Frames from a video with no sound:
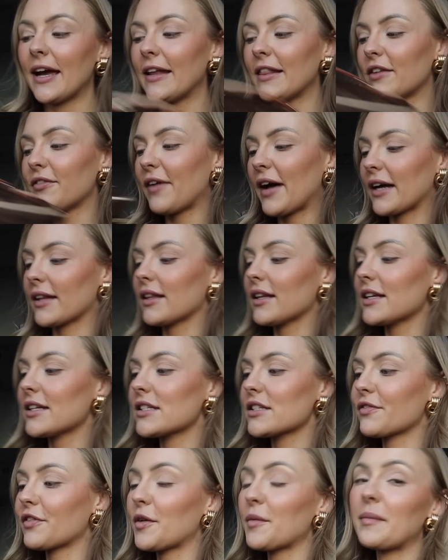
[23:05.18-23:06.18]
And the fact that
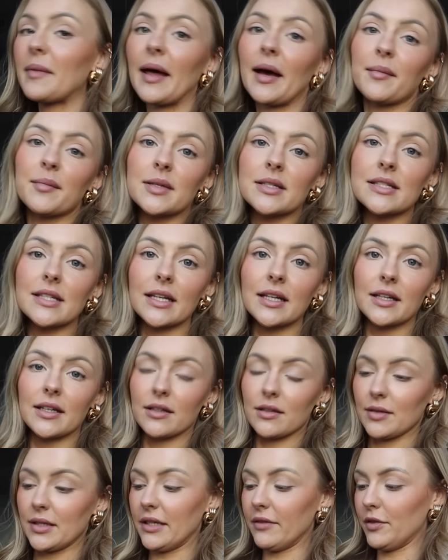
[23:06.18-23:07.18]
it's from them is like
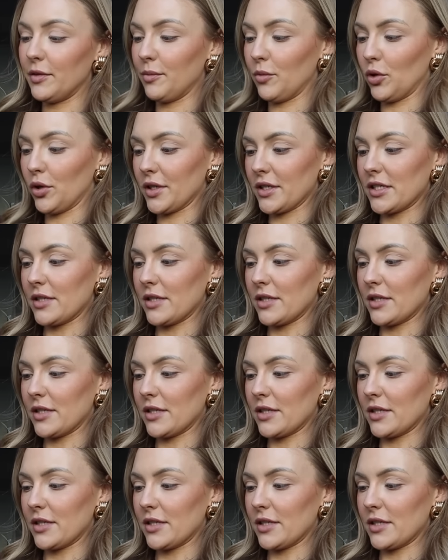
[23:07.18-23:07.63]
even more